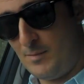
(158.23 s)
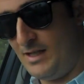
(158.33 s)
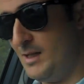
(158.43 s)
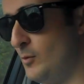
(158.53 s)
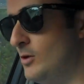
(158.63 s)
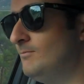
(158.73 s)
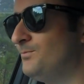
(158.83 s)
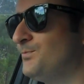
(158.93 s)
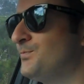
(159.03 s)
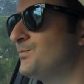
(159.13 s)
me anymore.
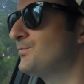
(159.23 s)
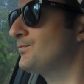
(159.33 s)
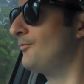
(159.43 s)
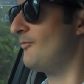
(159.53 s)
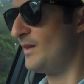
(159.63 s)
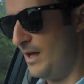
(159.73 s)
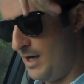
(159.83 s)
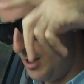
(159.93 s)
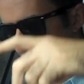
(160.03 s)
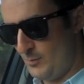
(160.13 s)

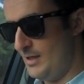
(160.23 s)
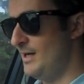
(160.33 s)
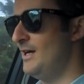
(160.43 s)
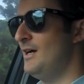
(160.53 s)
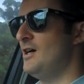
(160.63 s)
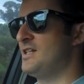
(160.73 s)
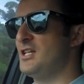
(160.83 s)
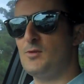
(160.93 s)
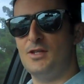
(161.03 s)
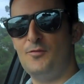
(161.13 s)
So
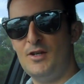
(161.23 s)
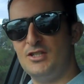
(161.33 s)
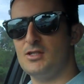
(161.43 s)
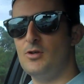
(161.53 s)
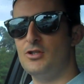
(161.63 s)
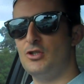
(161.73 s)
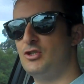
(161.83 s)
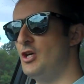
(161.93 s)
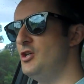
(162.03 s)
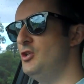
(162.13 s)
that's one of the features I wanted to
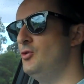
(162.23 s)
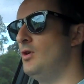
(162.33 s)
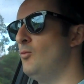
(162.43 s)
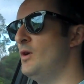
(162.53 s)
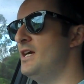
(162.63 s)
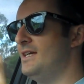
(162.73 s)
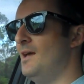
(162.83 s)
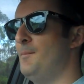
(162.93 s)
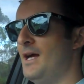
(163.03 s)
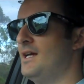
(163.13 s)
show you. When I
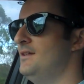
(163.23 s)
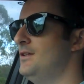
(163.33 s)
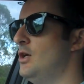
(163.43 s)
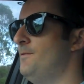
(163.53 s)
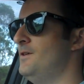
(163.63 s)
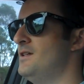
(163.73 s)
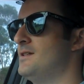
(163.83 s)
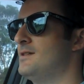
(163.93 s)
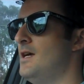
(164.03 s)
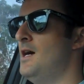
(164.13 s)
get back in the
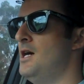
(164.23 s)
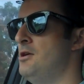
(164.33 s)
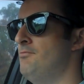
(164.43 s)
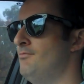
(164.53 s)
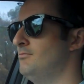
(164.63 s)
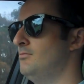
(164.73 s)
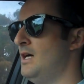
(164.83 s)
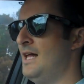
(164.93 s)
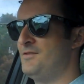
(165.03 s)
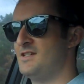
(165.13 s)
office,
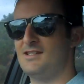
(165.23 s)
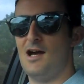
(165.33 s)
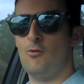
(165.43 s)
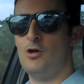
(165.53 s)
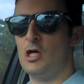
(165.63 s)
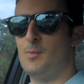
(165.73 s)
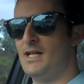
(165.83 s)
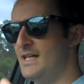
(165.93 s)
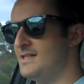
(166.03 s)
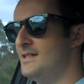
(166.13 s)
I have to start work,
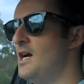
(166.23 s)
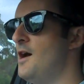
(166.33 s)
but I guess in the